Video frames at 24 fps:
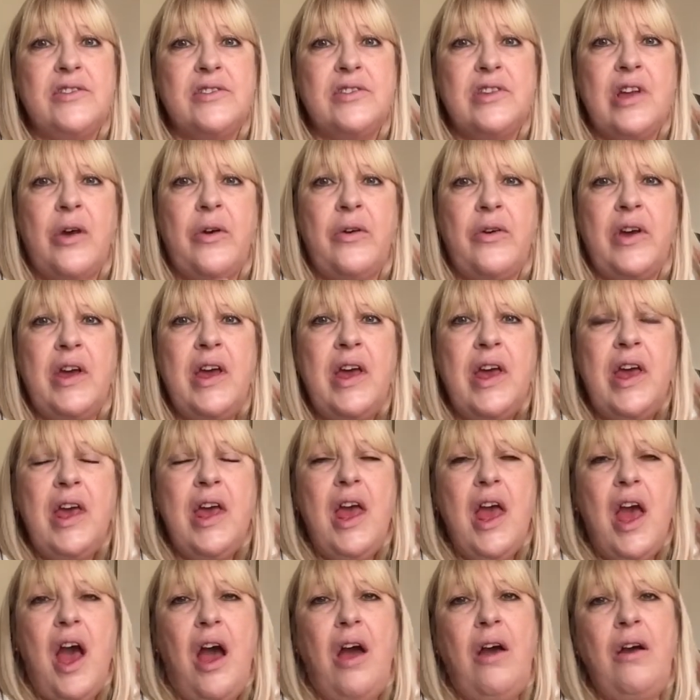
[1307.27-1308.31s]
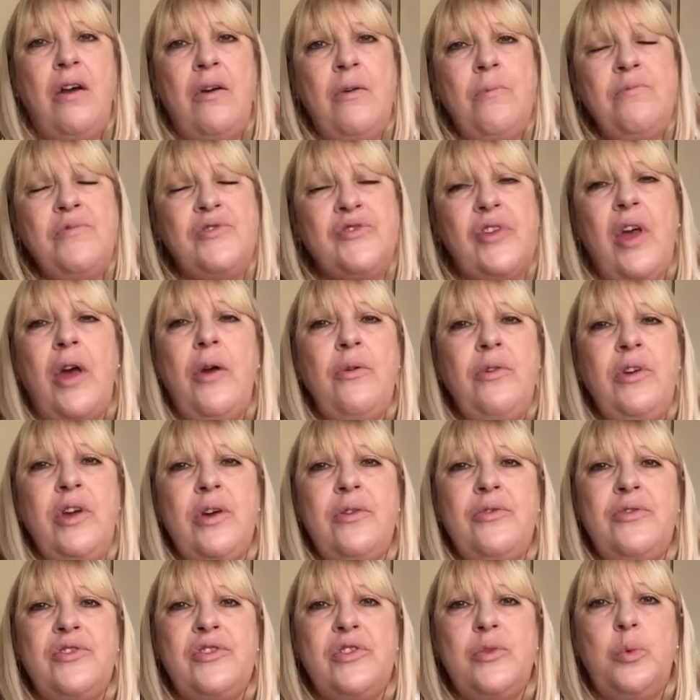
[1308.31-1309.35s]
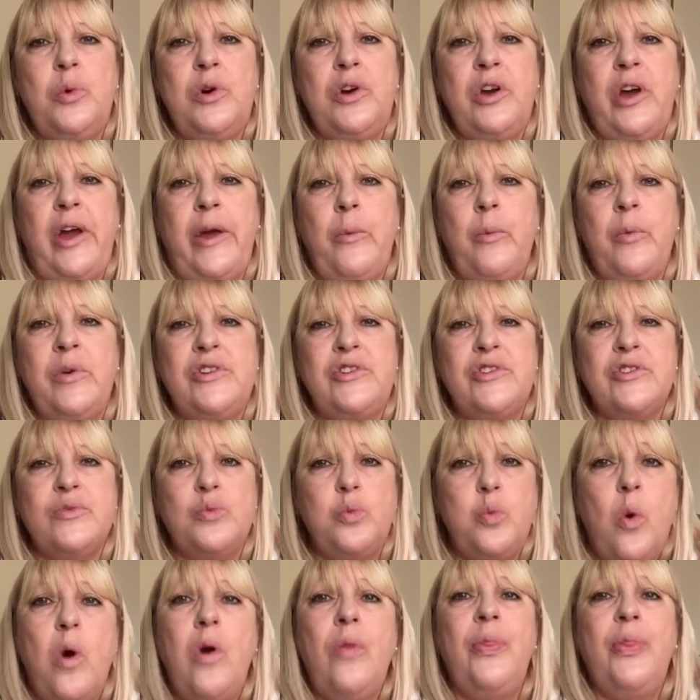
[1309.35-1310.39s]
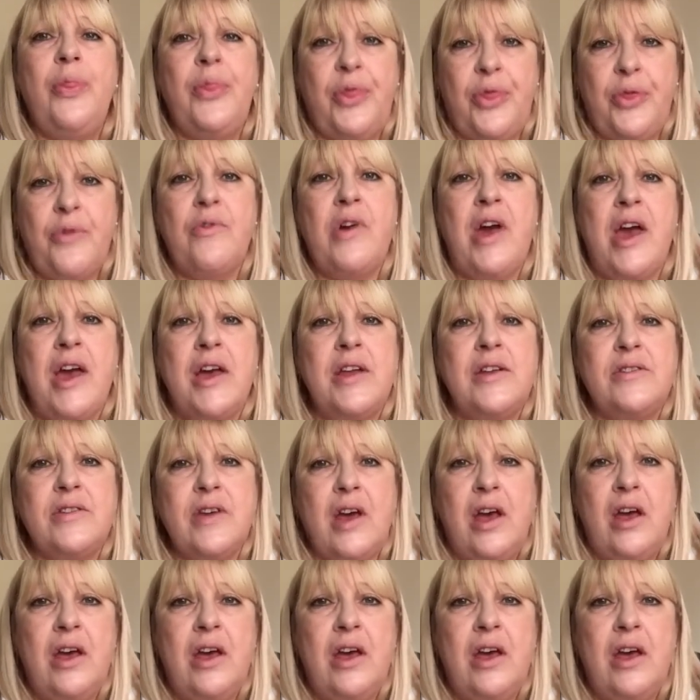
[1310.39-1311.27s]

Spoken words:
So I'm so used to working with just 1 thread.